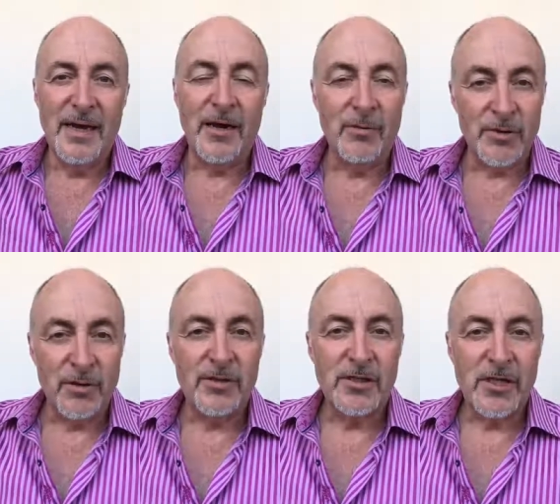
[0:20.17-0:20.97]
I help
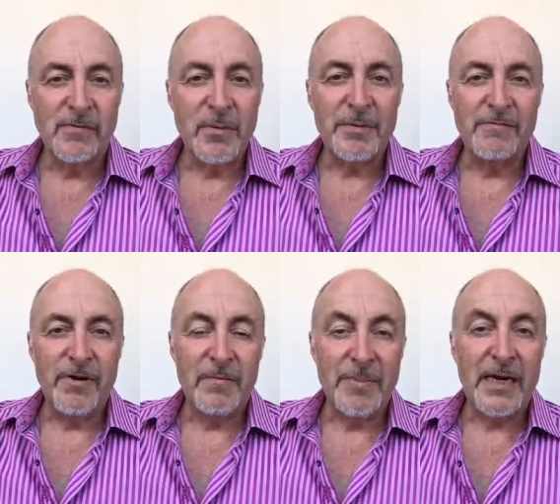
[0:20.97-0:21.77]
strong, successful women
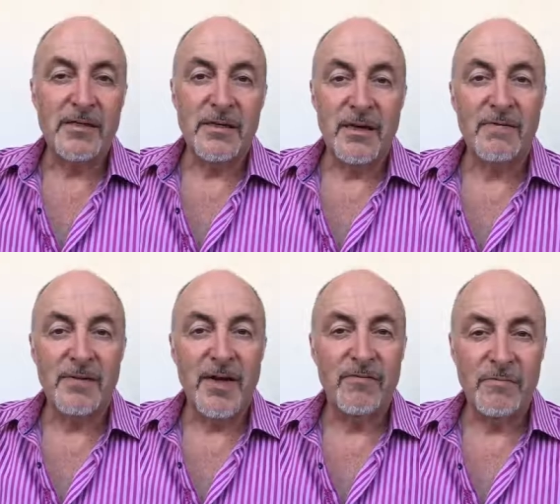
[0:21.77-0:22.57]
find balance in
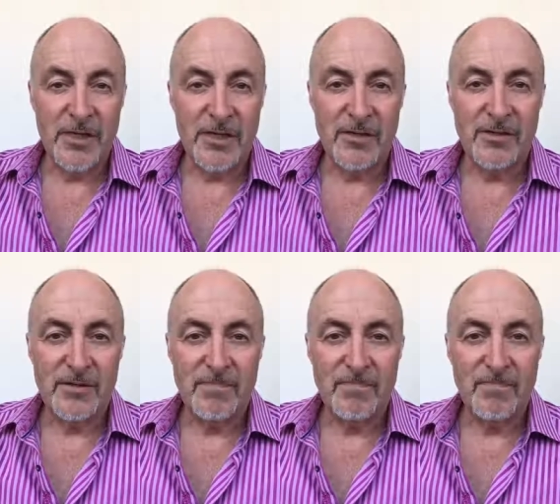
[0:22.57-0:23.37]
love, life, and business.